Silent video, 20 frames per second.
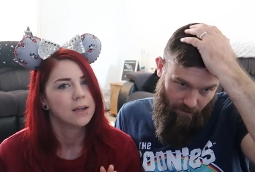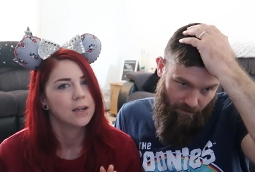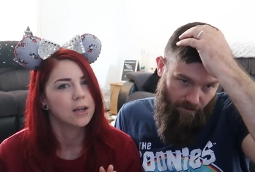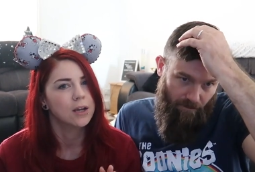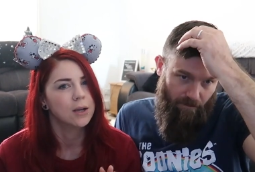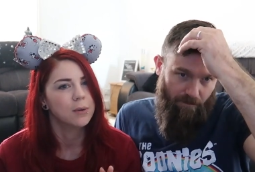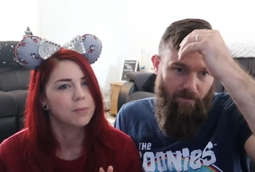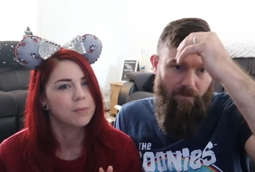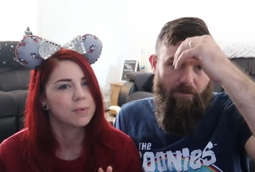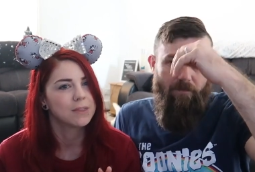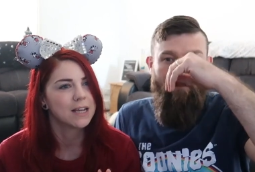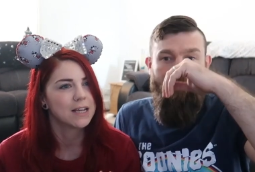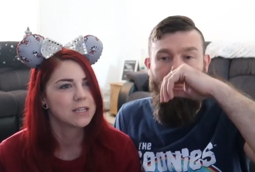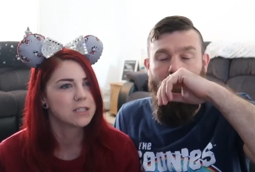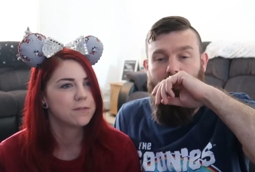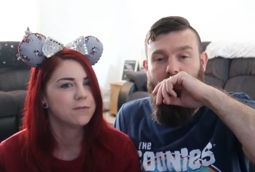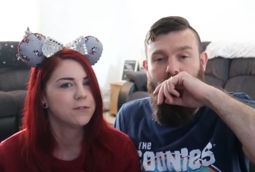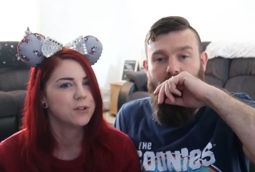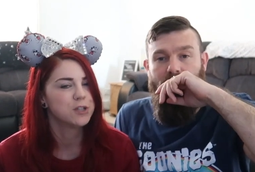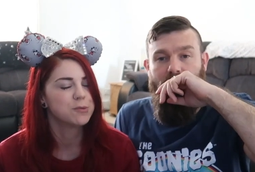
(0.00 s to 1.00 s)

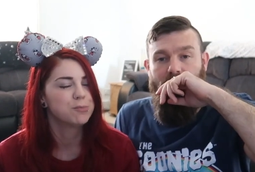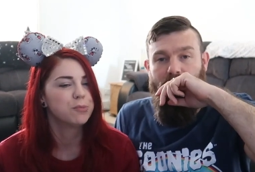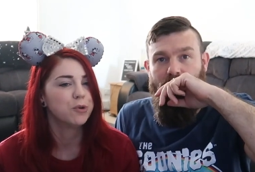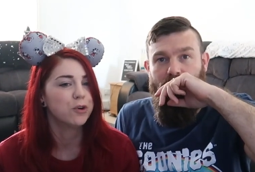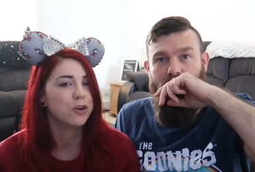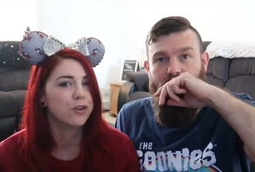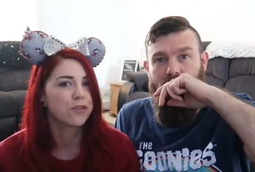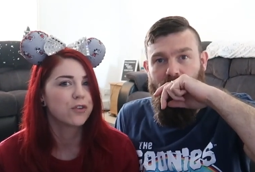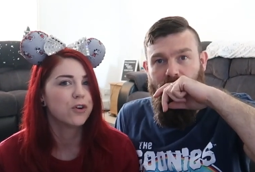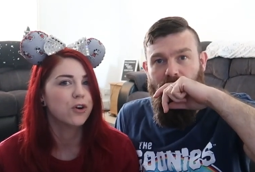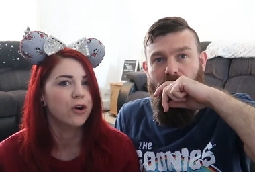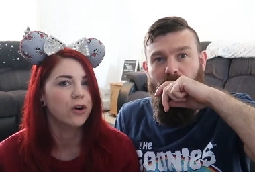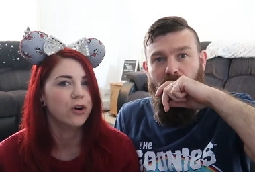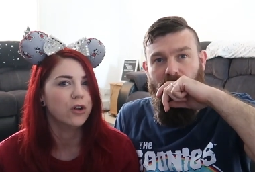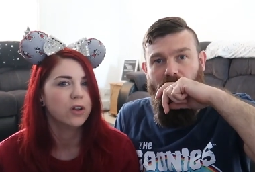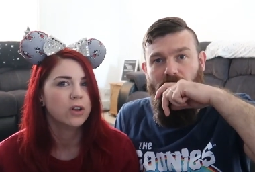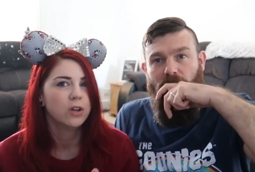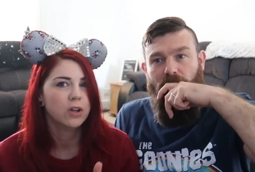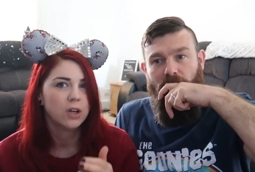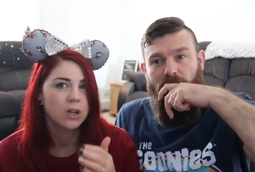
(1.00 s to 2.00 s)
Speaker 1: that's the first port of
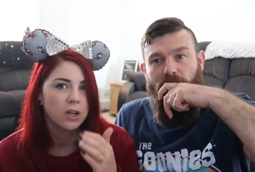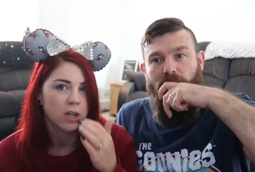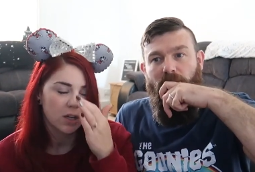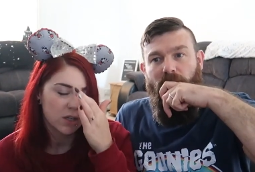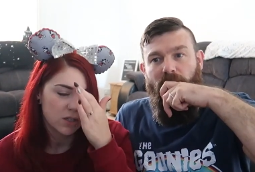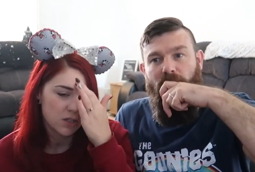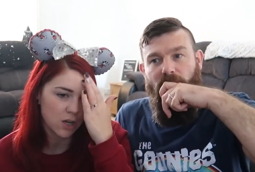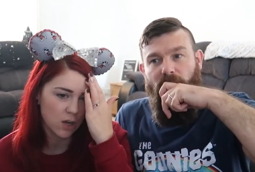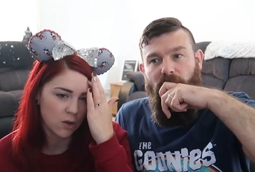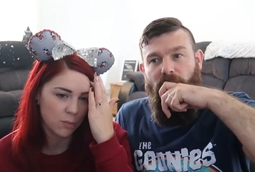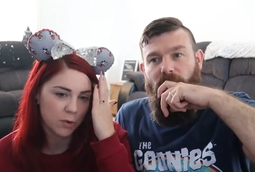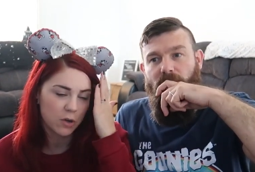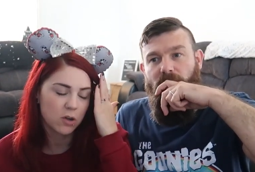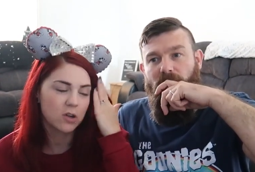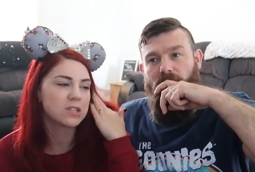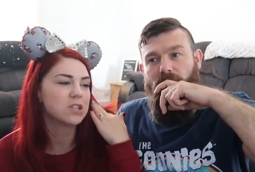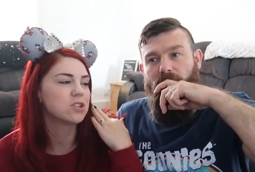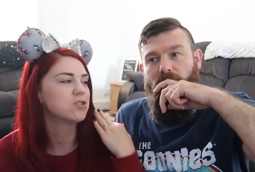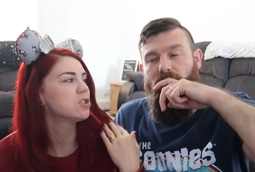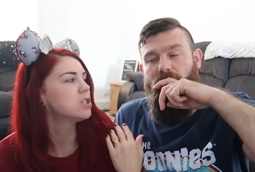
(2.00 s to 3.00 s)
call. So
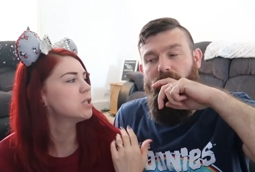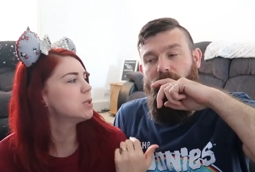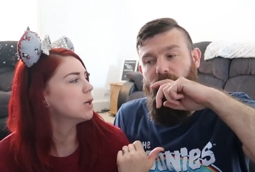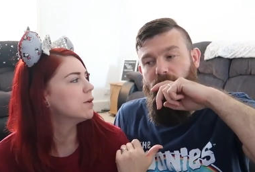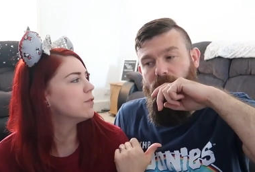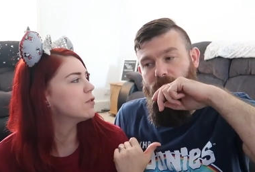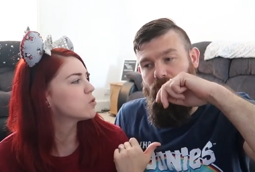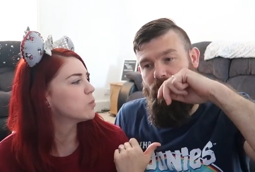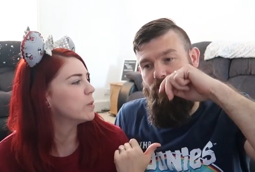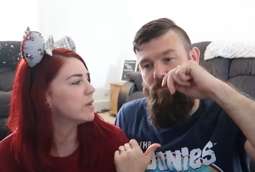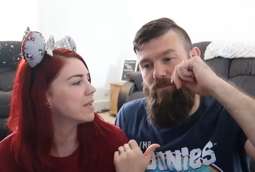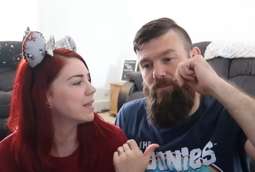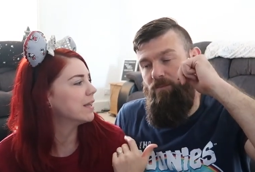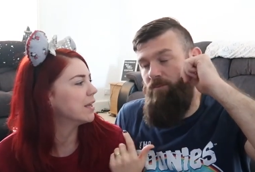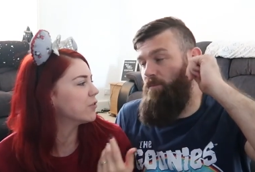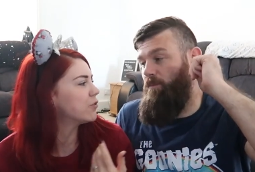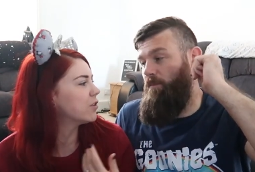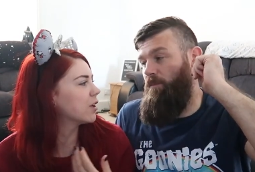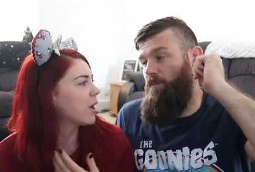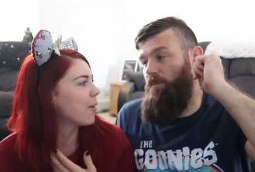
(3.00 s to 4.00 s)
because it's just two of us, we can
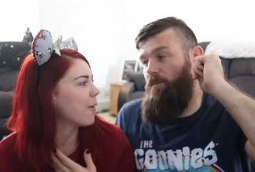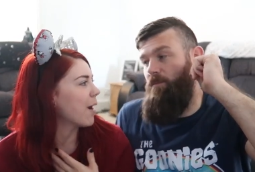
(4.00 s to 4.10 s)
literally